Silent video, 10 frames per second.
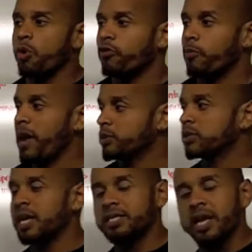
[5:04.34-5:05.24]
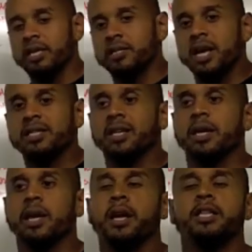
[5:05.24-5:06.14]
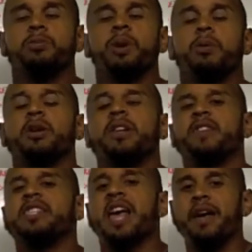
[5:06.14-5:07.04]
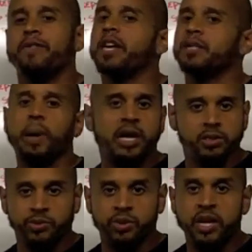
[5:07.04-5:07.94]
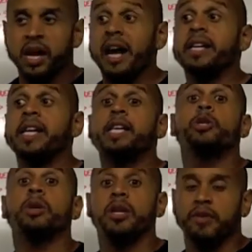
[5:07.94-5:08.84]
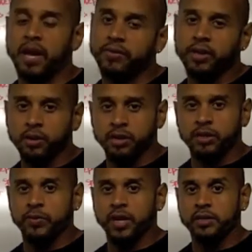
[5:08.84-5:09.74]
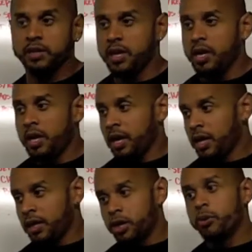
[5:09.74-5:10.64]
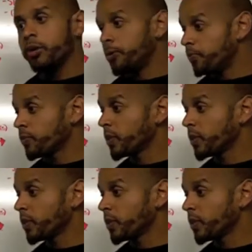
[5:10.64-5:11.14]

going from exercise to exercise to be able to lift as heavy as possible. I need you to lift heavy during this phase. Literally,